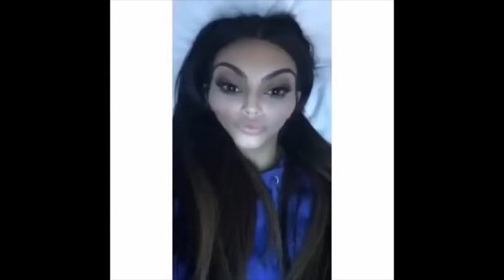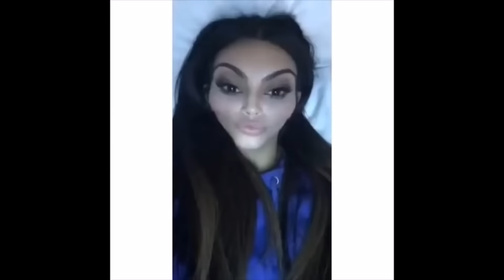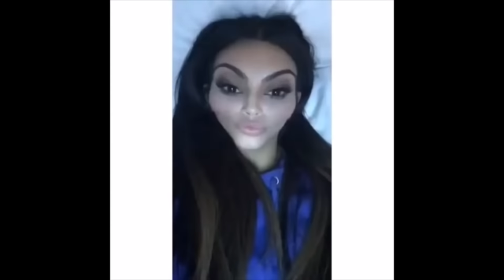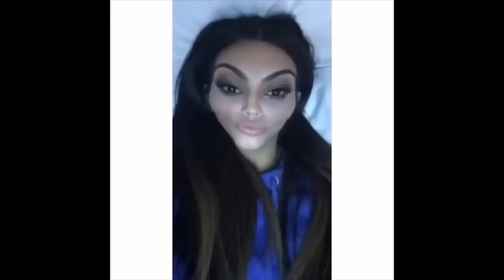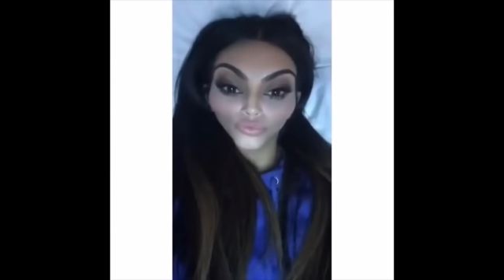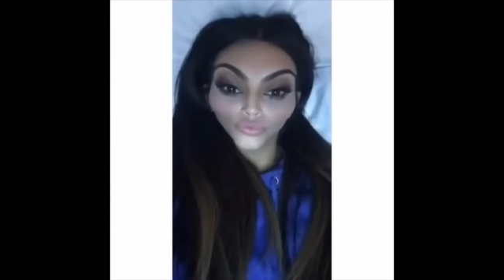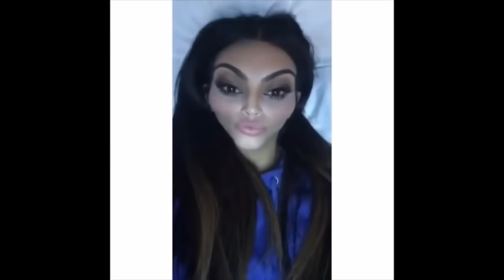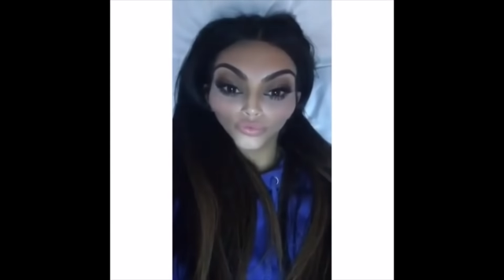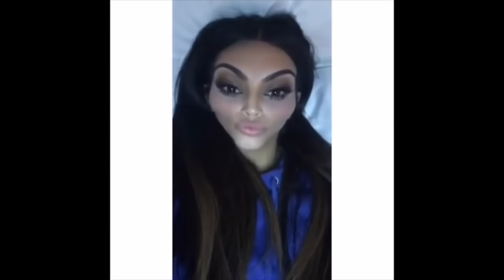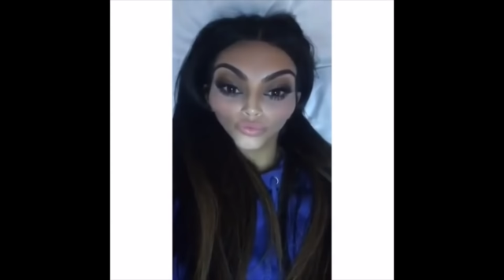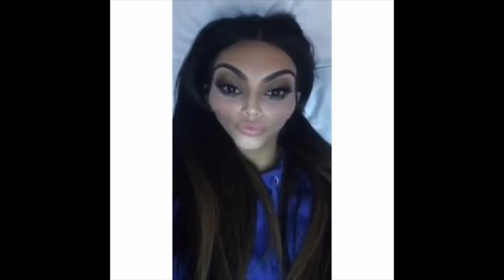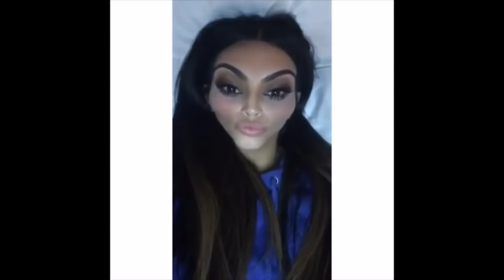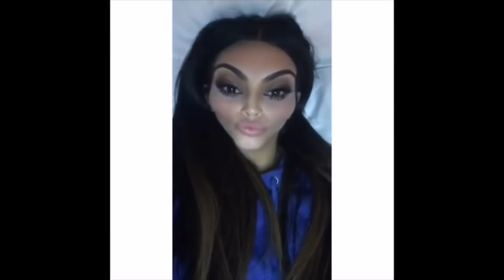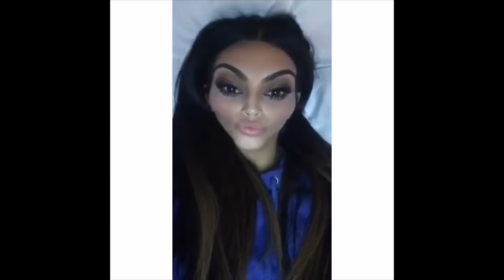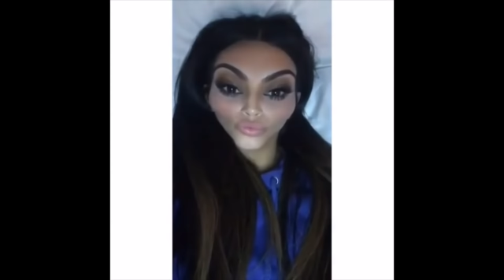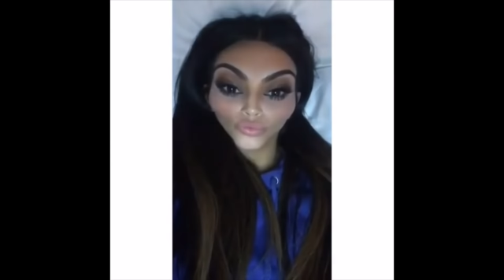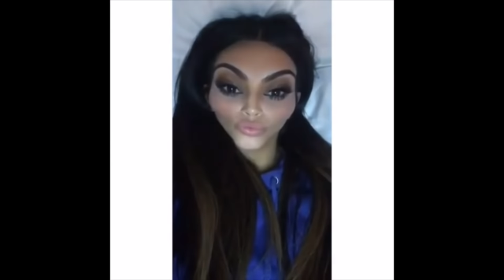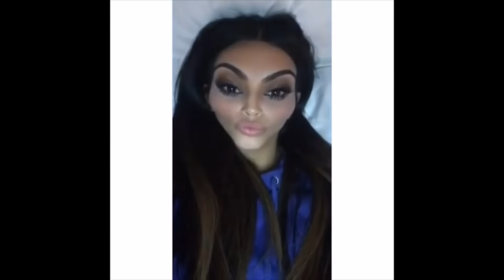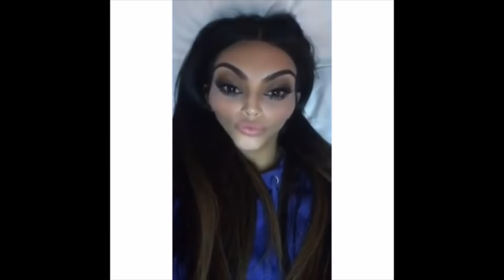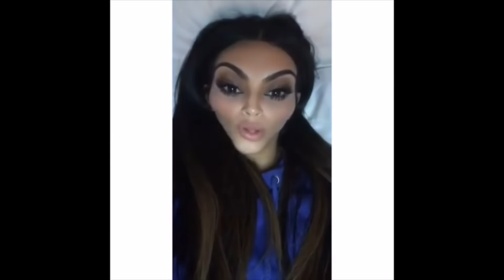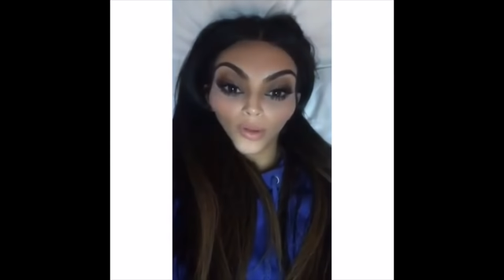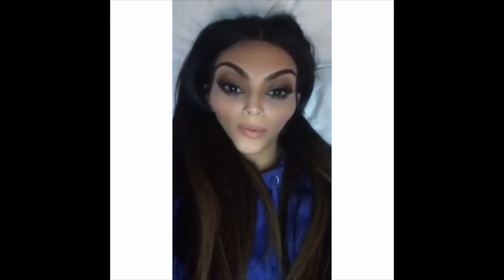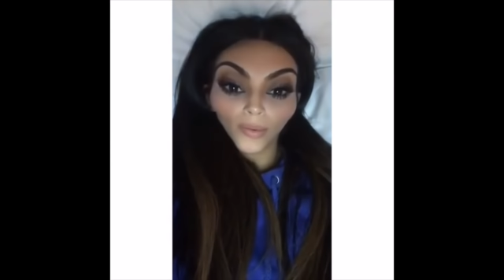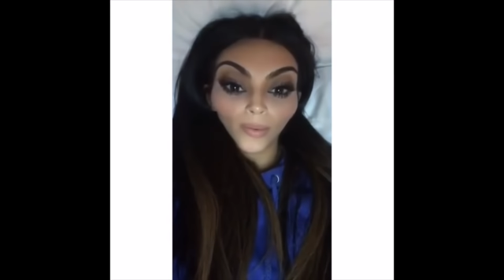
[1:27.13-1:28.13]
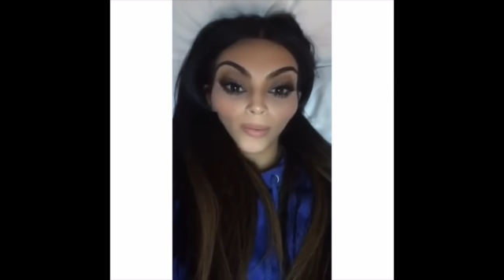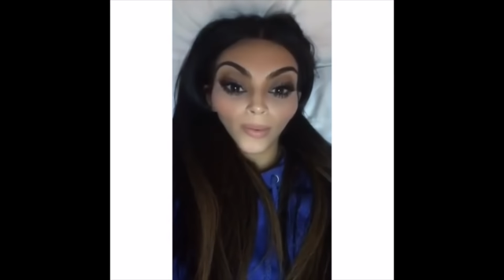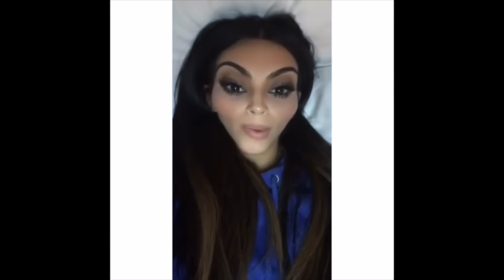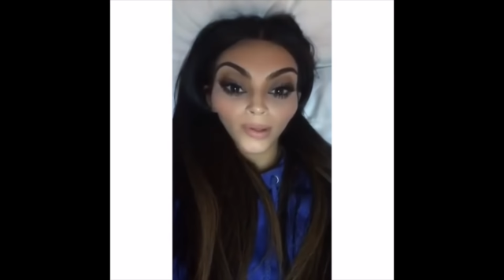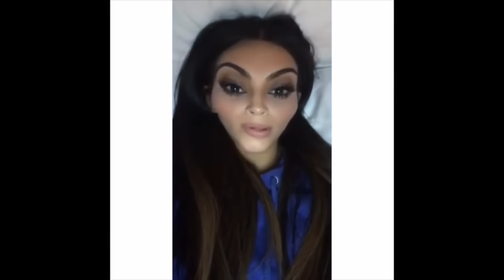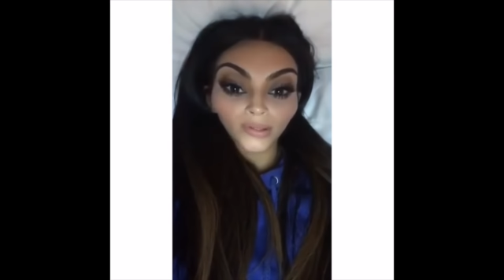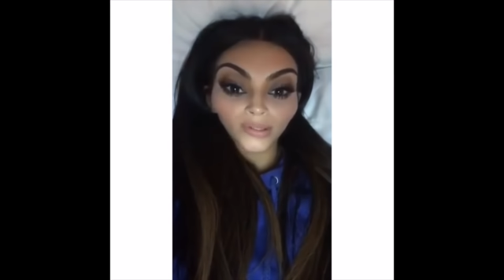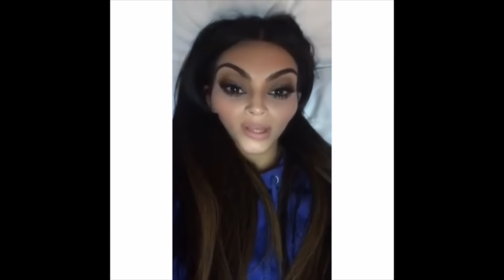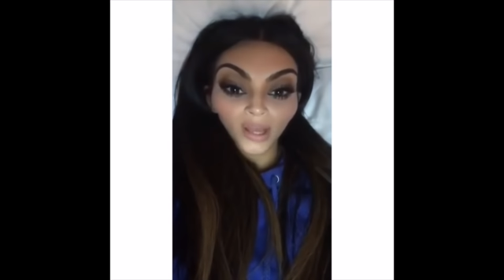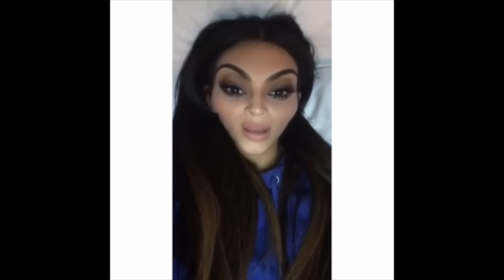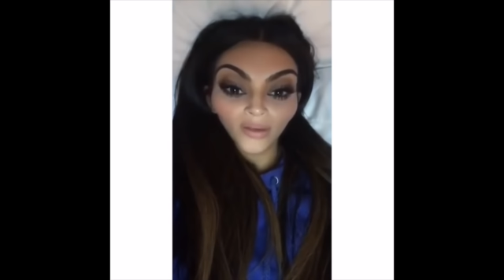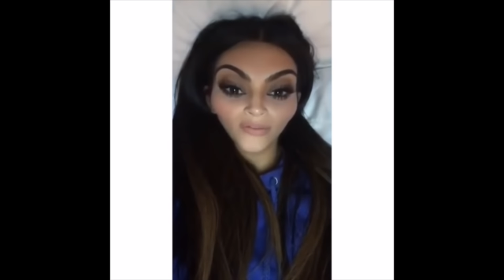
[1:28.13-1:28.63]
I'm
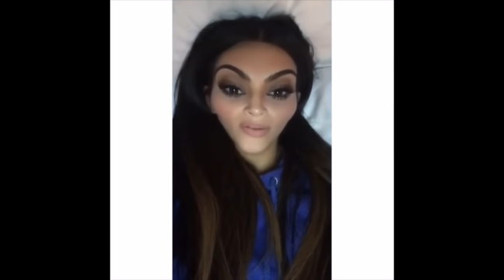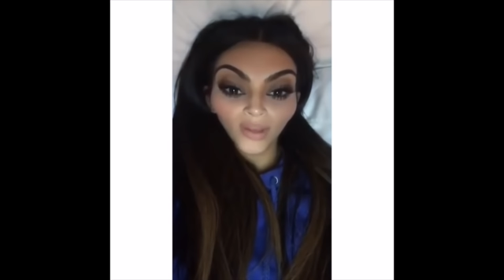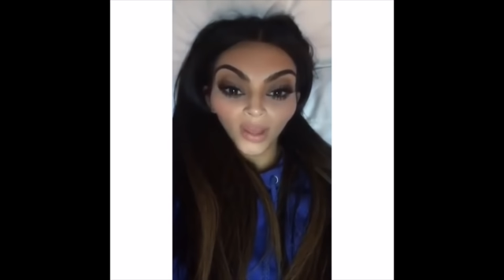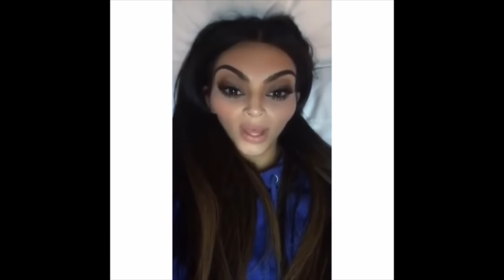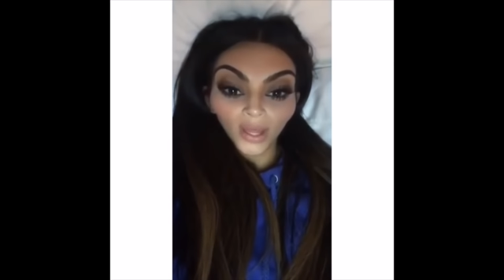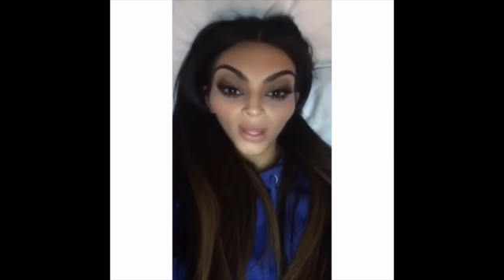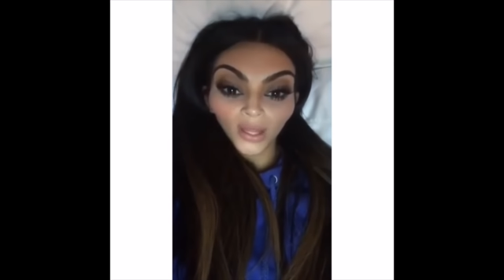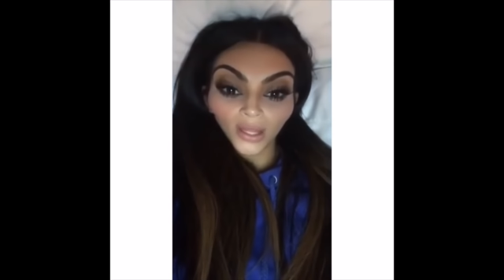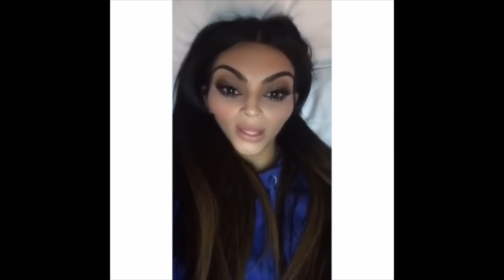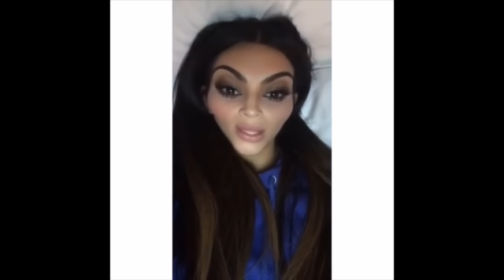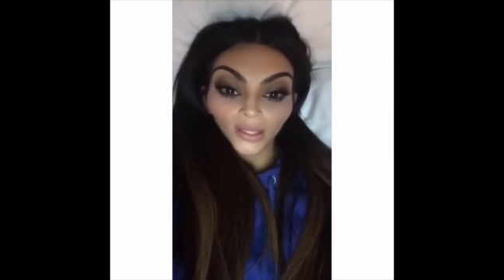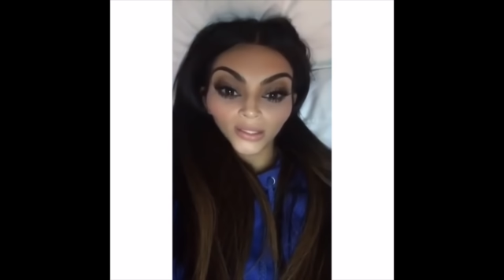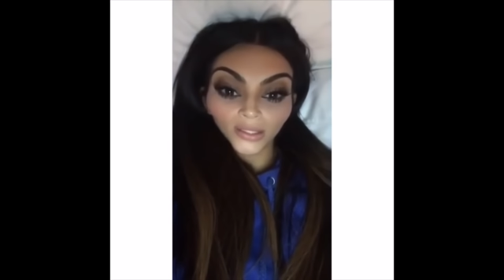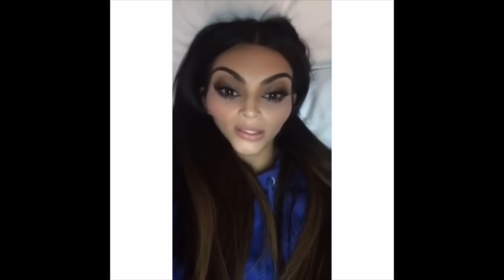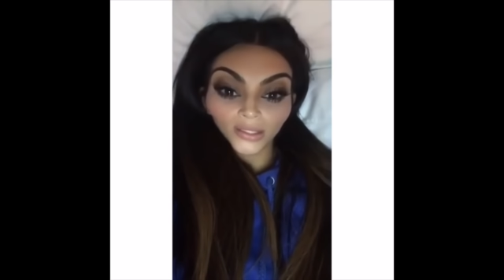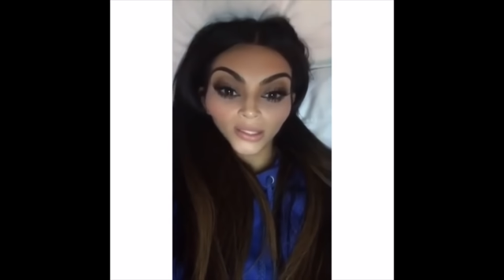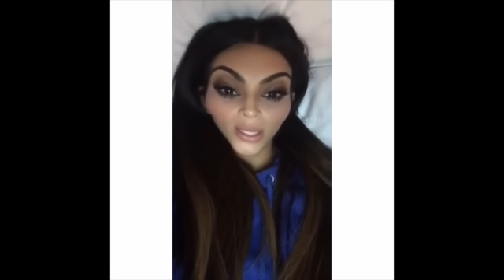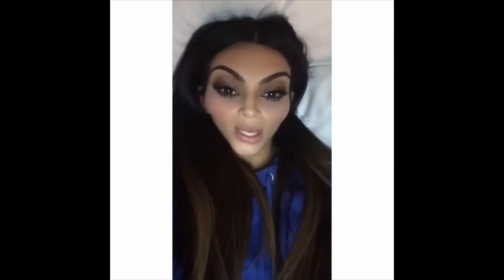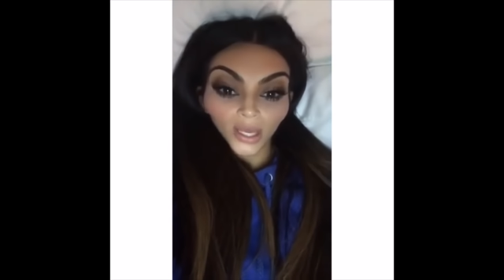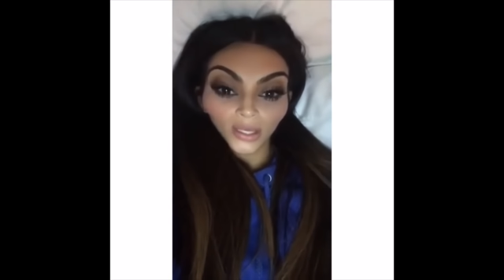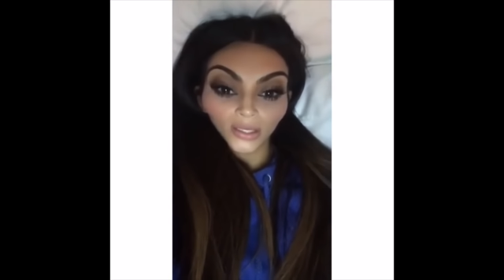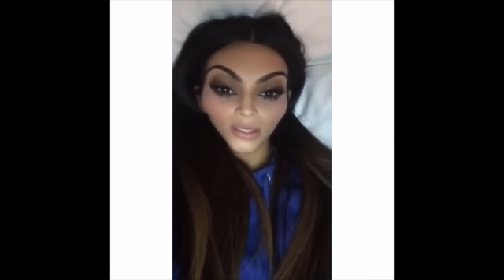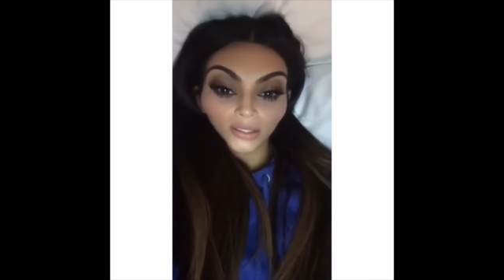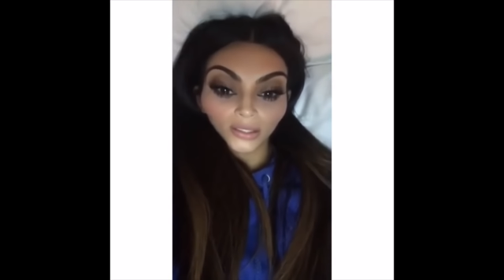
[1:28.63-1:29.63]
about to have alien sex.